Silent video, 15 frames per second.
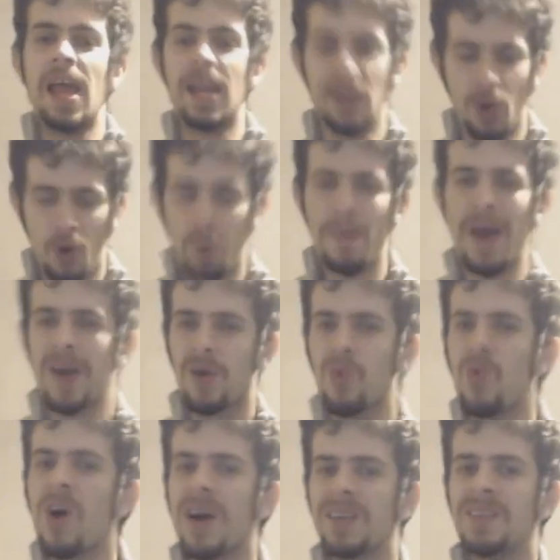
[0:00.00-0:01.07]
no matter
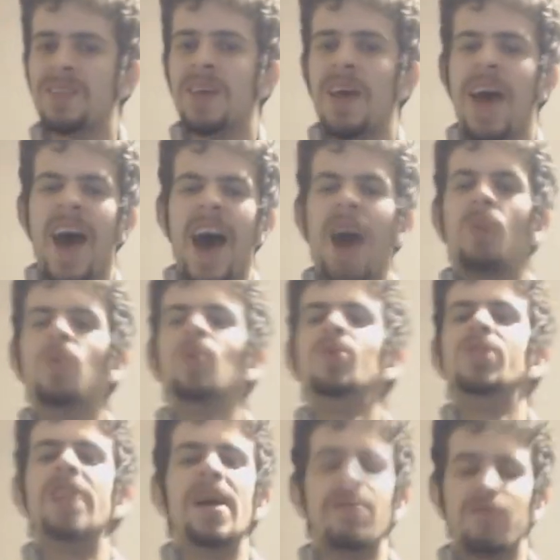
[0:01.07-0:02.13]
what, I will
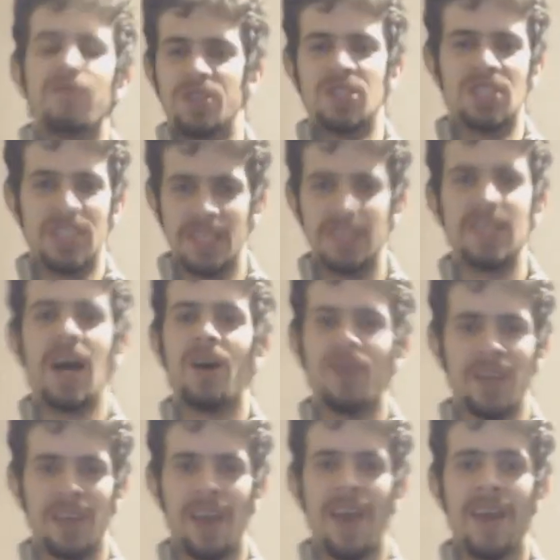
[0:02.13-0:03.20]
never sit
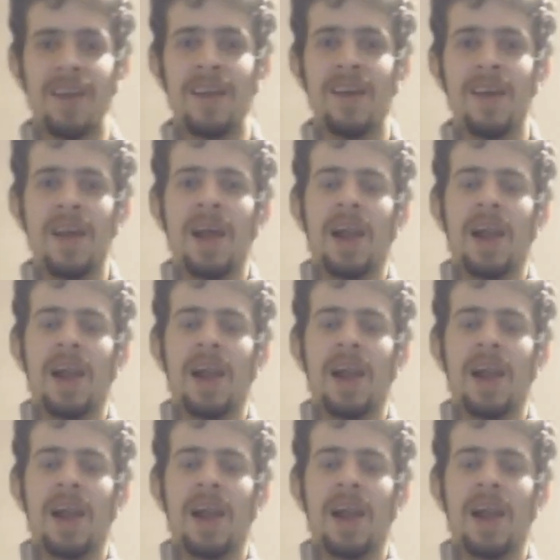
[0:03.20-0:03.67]
down again.